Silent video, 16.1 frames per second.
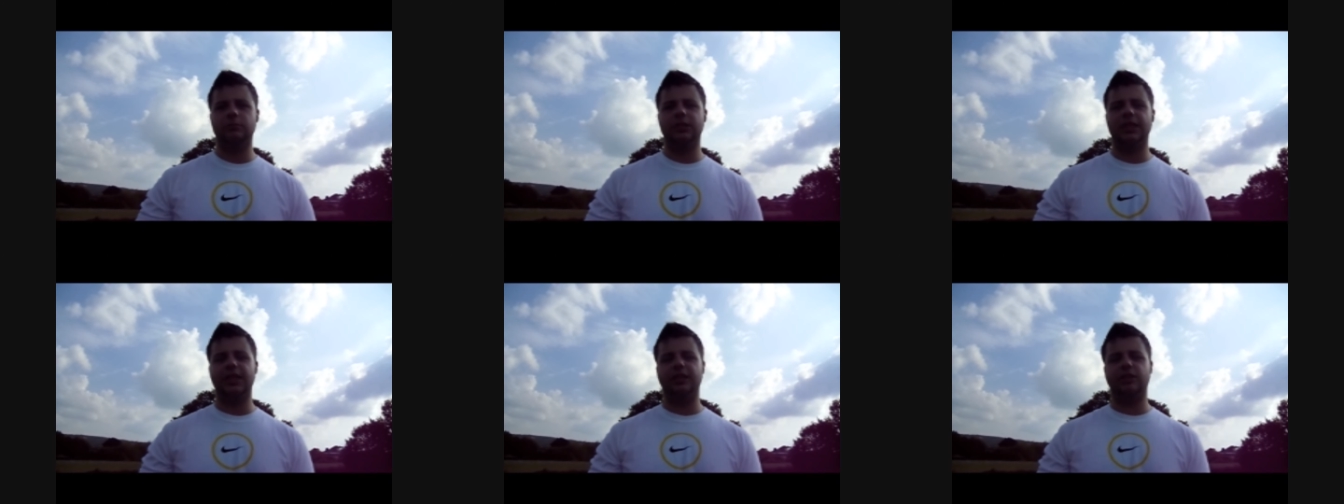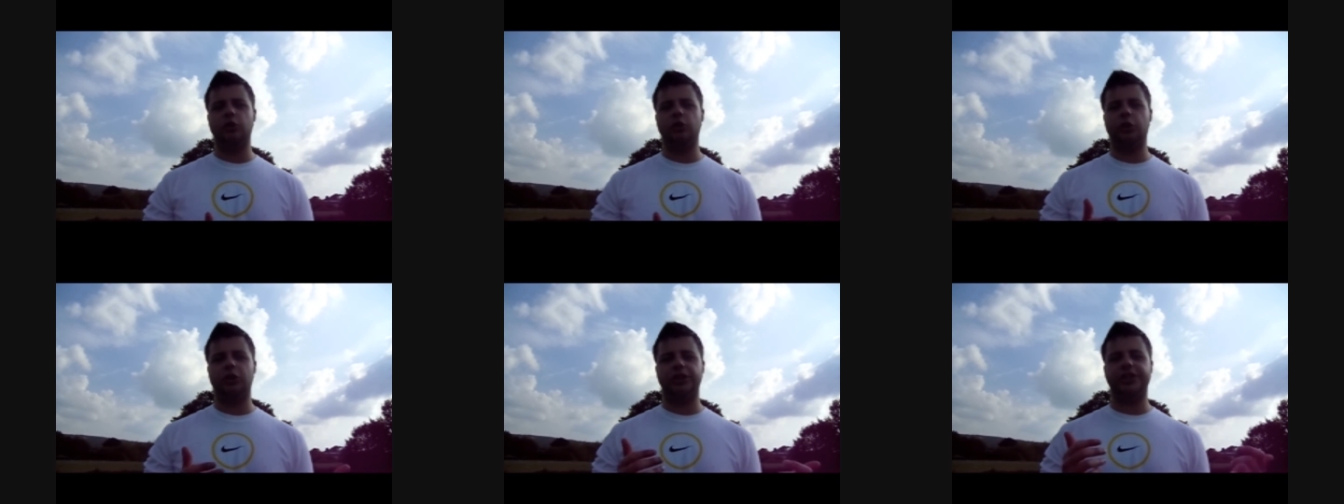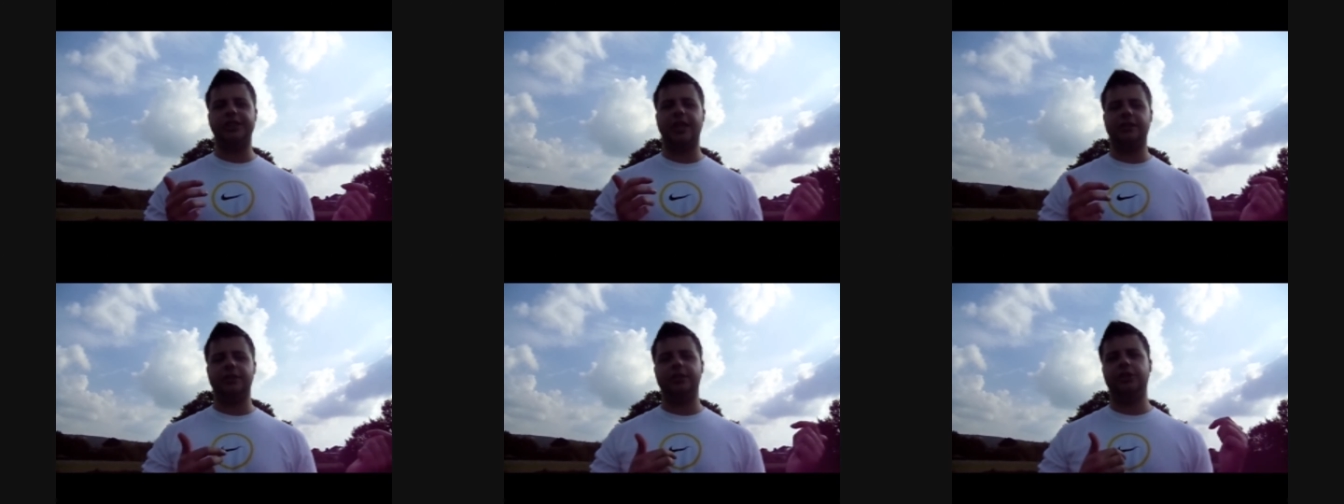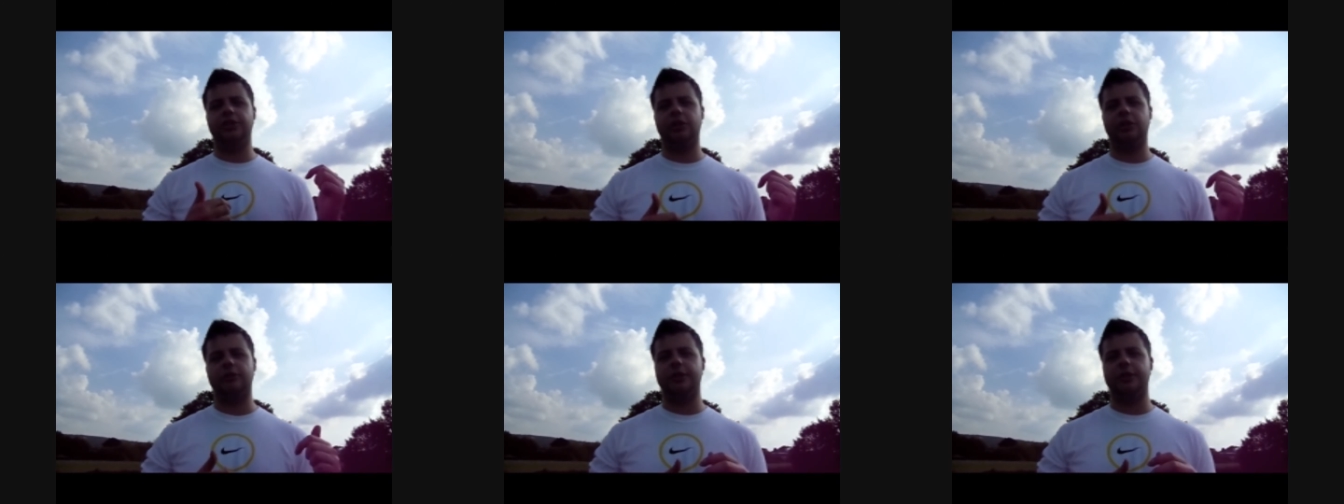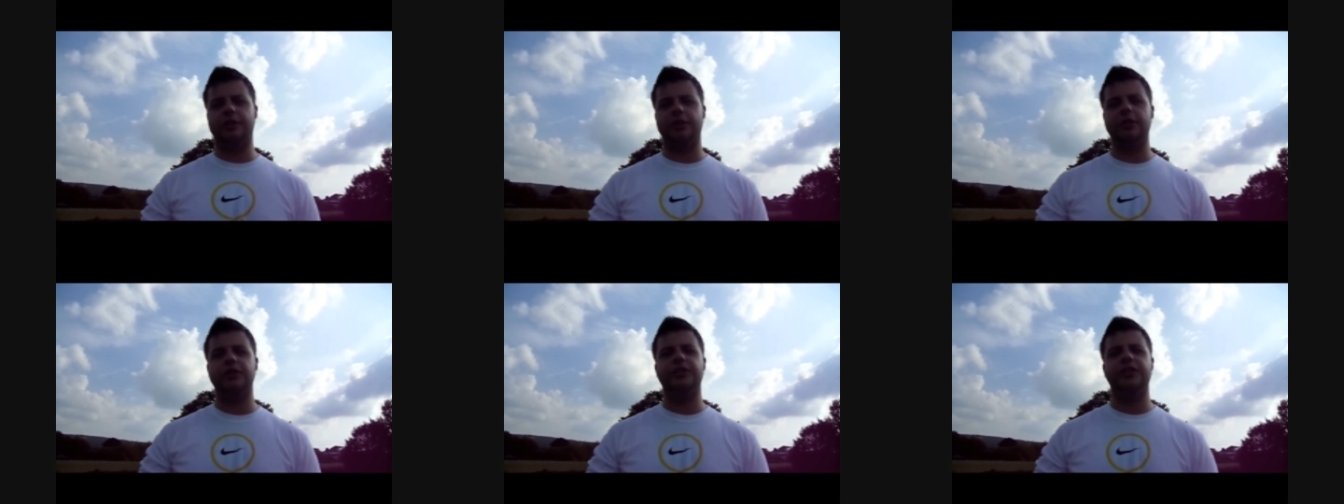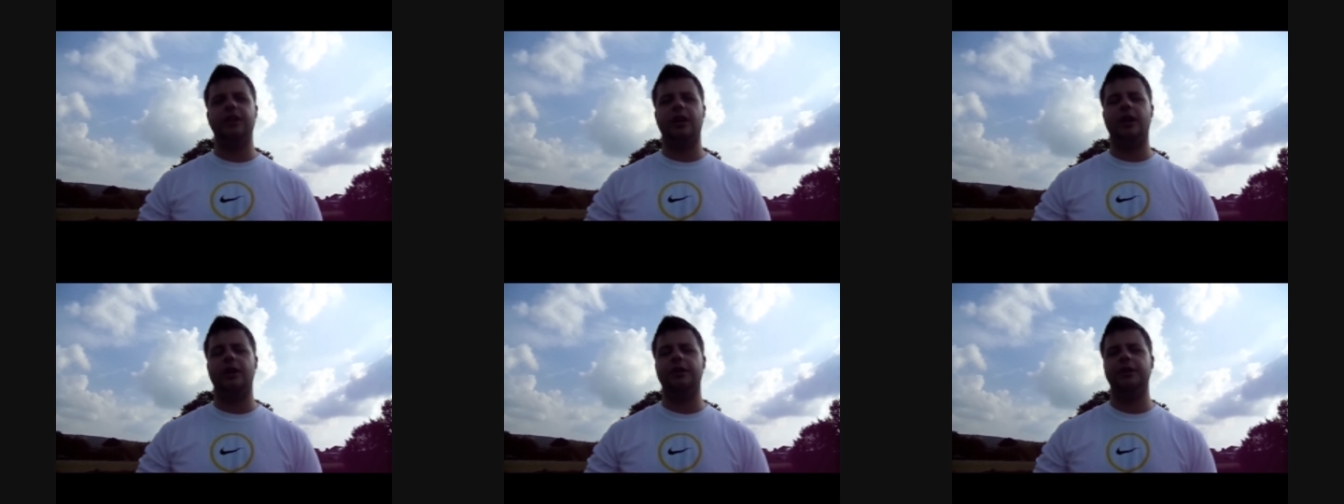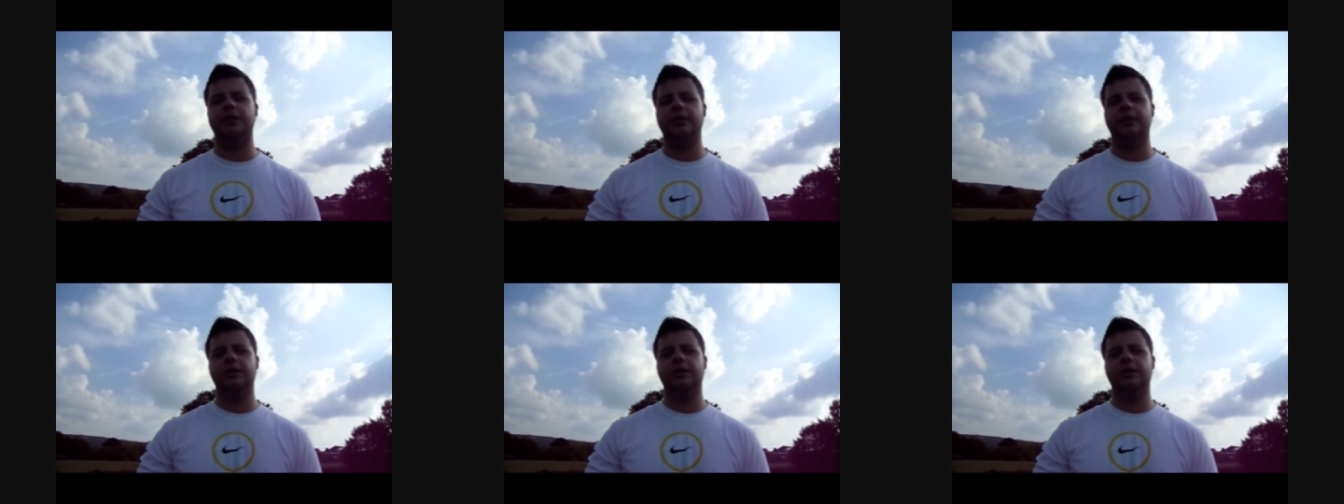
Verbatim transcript: he took a standing shot at 30 yard